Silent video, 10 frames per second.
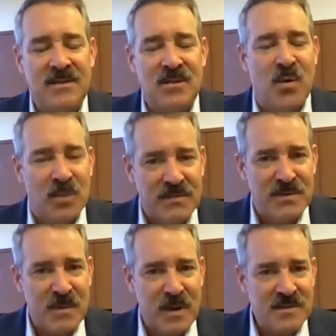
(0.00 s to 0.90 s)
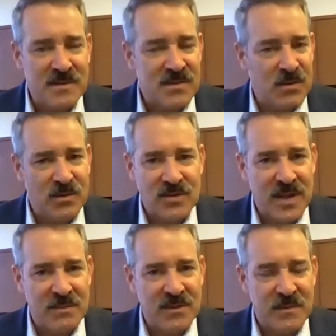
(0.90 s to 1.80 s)
only for small business owners. You
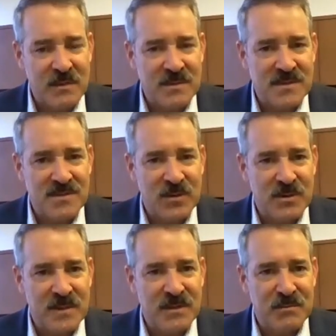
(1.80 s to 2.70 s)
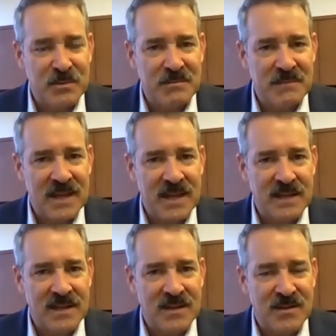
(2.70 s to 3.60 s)
got to be a small business owner to be in the room,
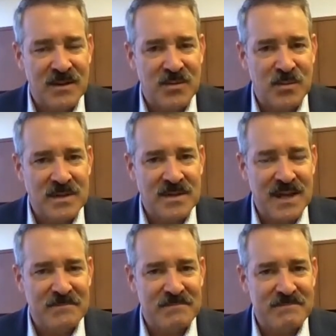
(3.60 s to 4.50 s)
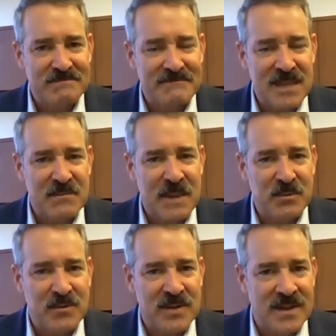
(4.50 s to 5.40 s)
and there's one tonight. Maybe
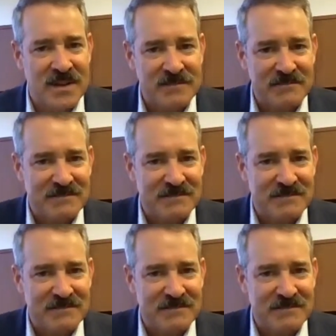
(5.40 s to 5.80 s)
we'll see you there.